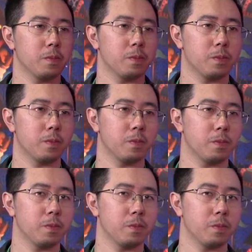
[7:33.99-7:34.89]

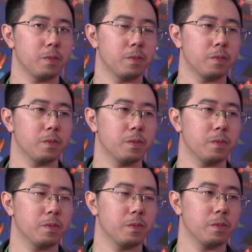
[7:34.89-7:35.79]

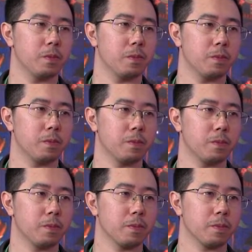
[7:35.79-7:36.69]

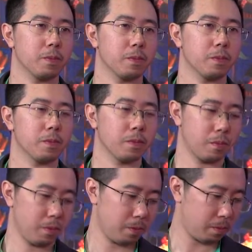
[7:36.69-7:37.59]

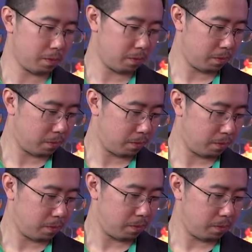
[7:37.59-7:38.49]

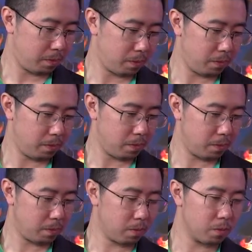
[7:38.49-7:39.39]

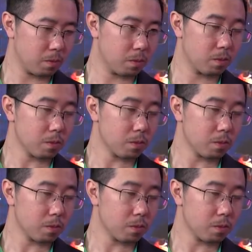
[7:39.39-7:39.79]
No words are spoken by the person on screen.